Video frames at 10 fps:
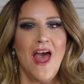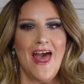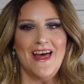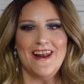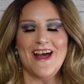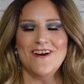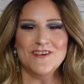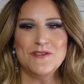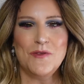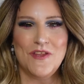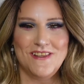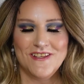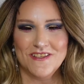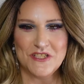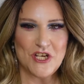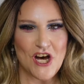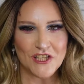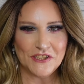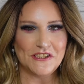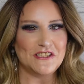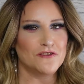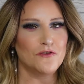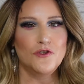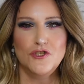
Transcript: And I also think that this color is